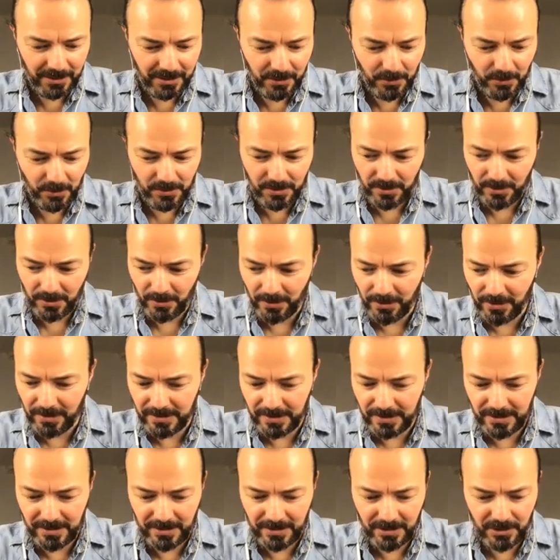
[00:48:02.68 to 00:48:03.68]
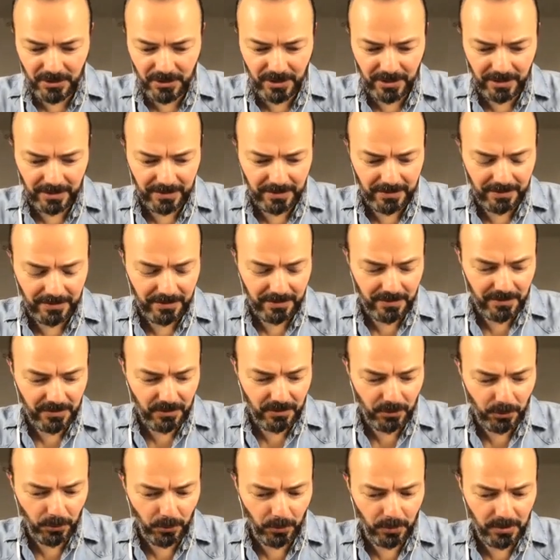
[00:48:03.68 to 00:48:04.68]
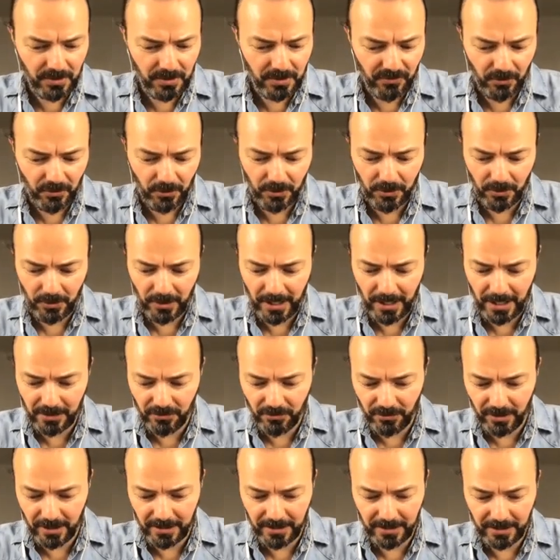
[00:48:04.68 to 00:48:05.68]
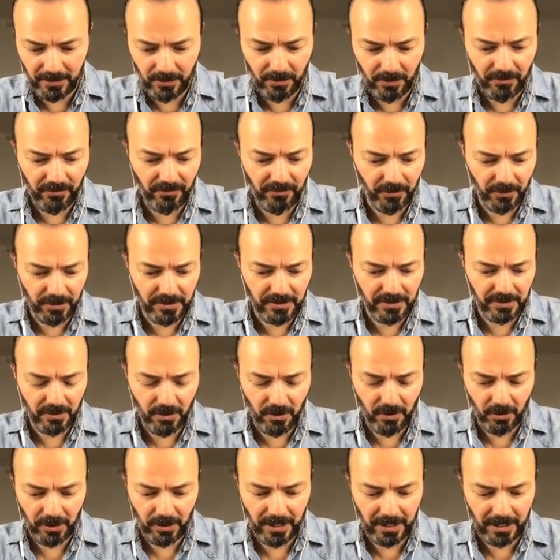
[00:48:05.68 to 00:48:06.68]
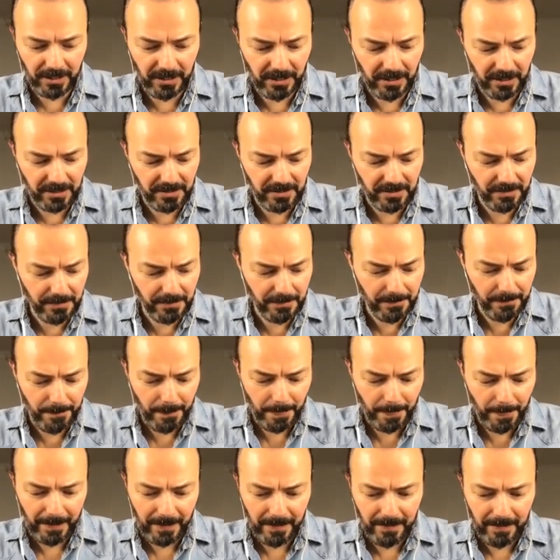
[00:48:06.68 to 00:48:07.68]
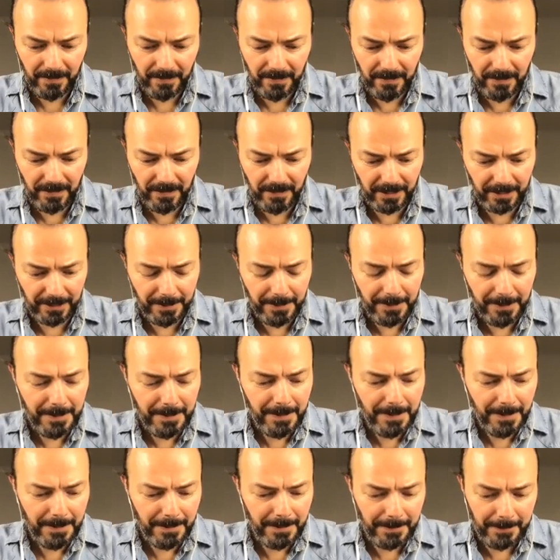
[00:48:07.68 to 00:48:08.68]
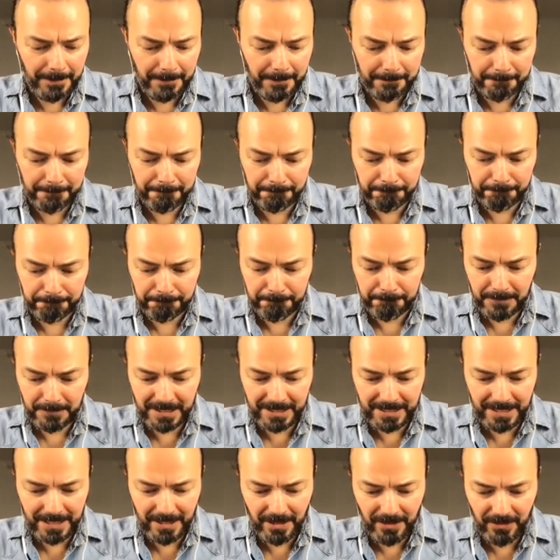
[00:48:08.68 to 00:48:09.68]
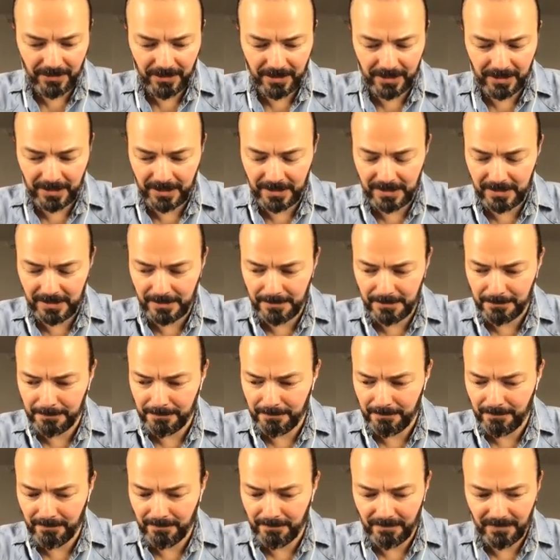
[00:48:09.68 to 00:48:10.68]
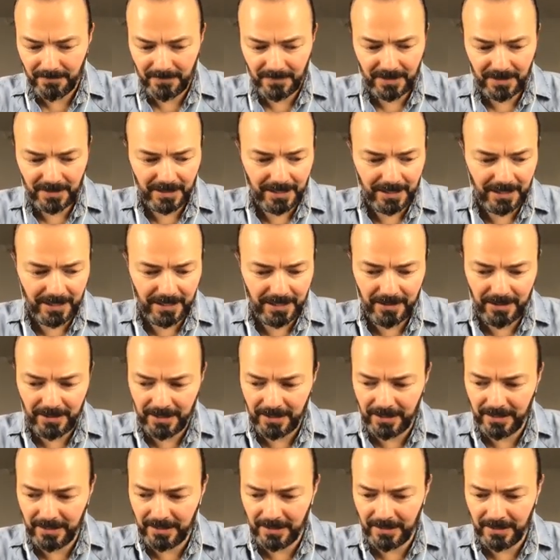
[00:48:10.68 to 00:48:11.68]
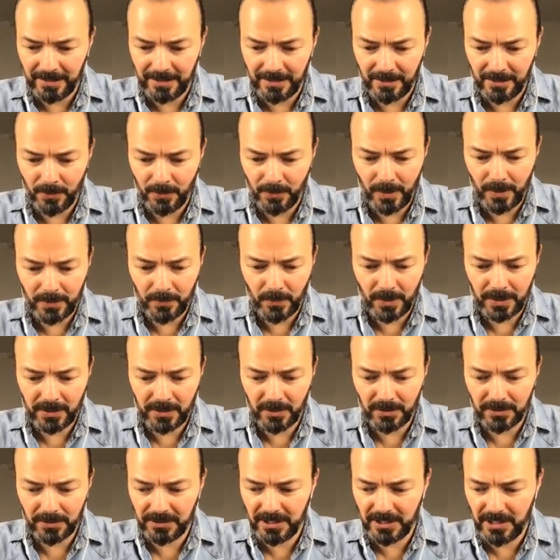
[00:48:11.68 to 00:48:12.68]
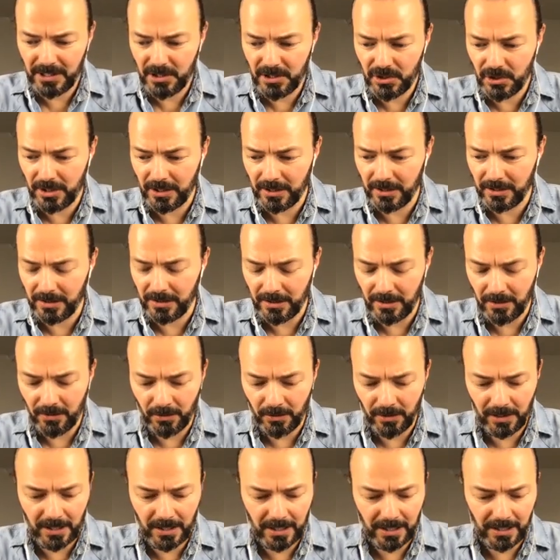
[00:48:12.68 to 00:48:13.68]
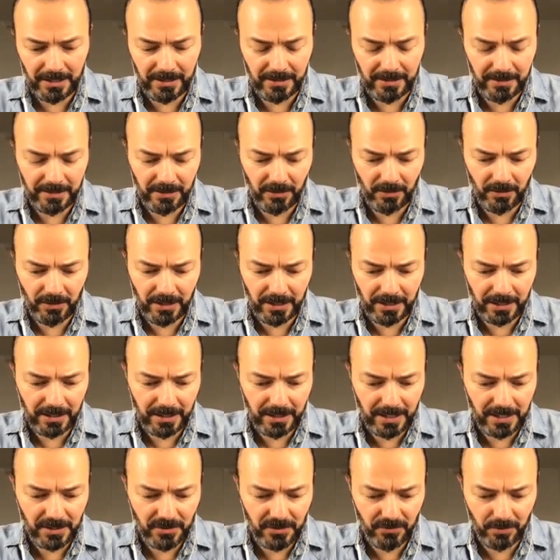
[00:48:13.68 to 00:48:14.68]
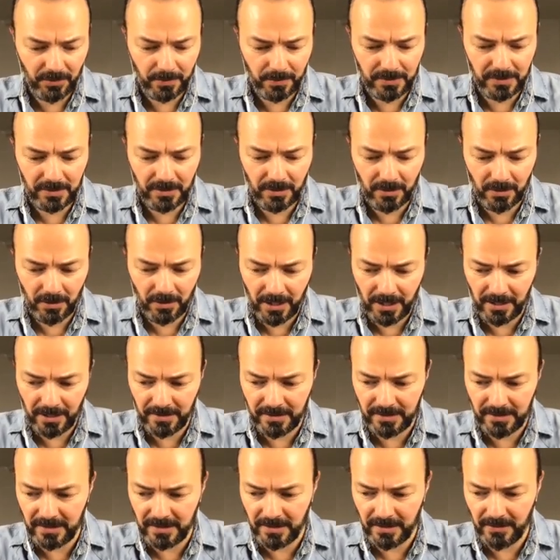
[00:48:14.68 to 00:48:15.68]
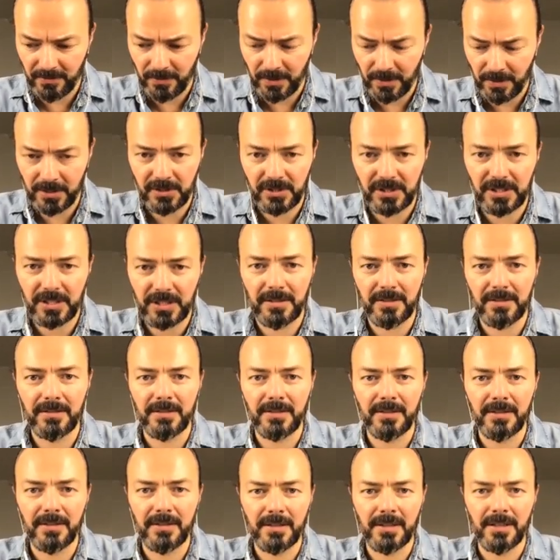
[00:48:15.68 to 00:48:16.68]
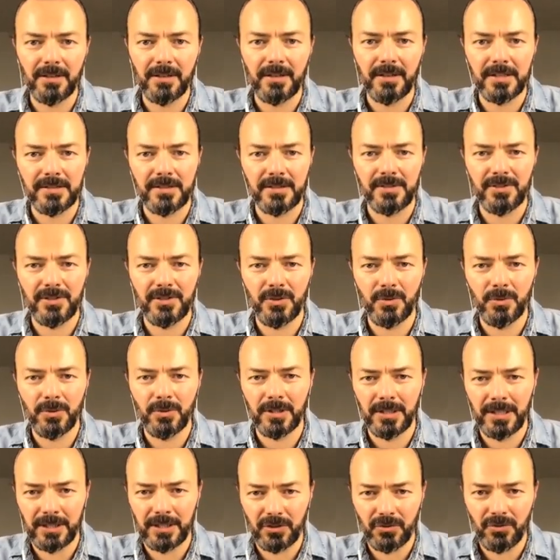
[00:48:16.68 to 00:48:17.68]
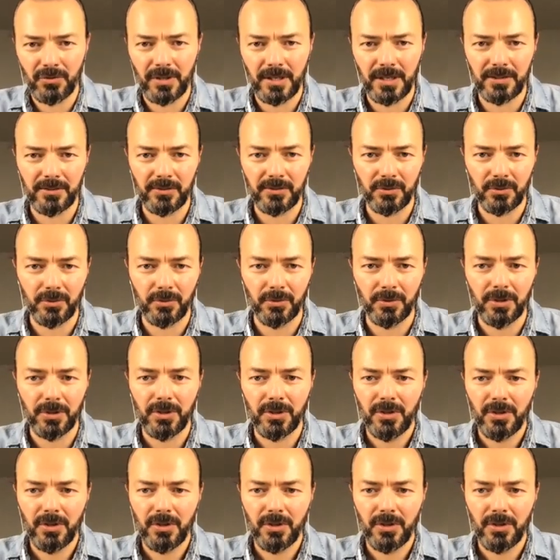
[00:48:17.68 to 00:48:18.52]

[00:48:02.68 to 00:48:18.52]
use all these digital tools for your handwriting or for this online class thing um, another thing is i think uh, when, when you're teaching online in online classrooms or as uh, when you sit here as a student and try to